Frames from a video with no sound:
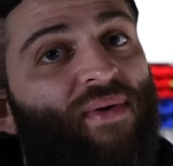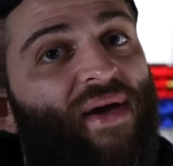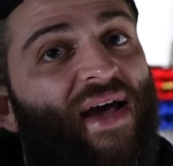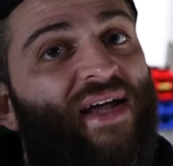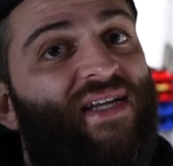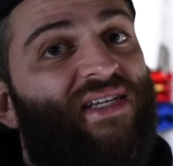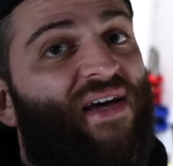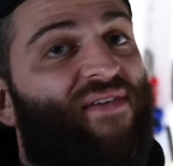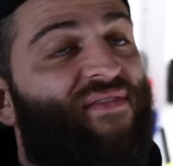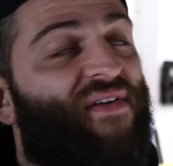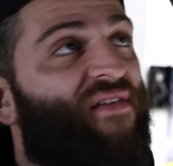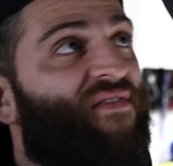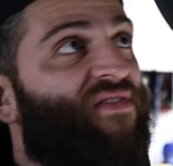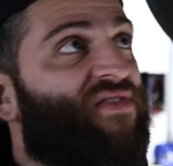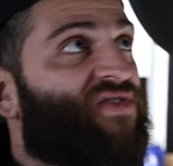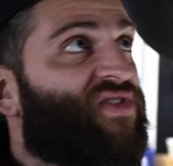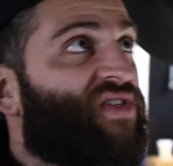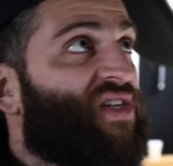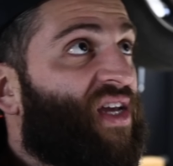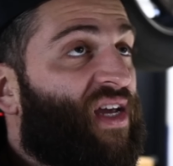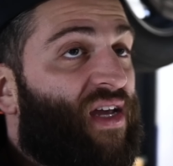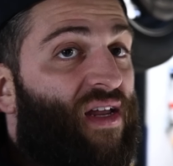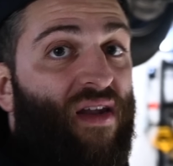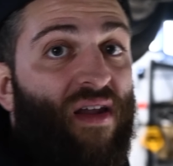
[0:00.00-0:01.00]
pans I've ever
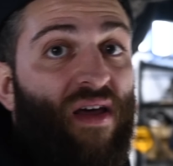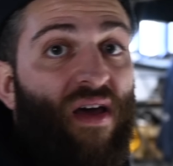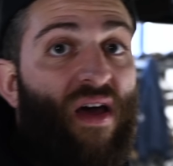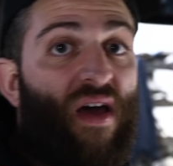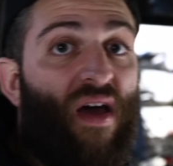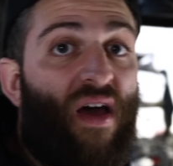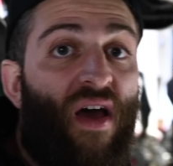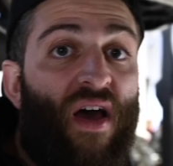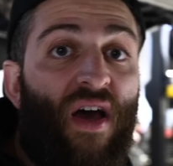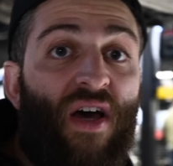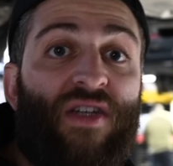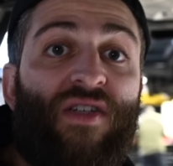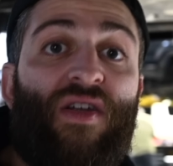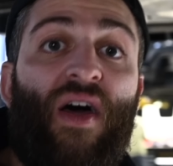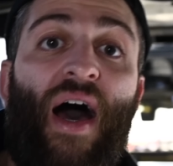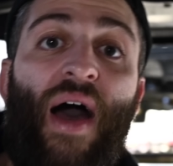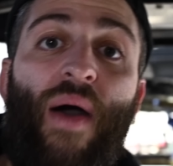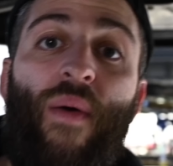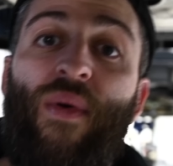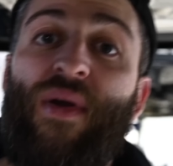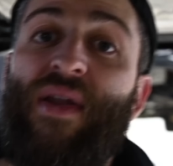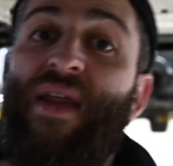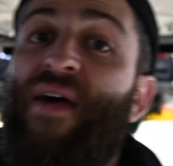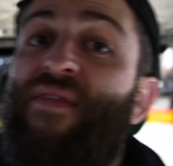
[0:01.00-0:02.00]
seen. So I
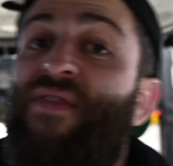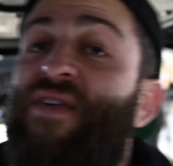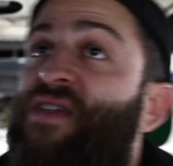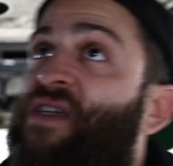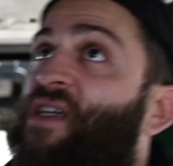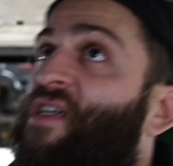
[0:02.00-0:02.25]
would definitely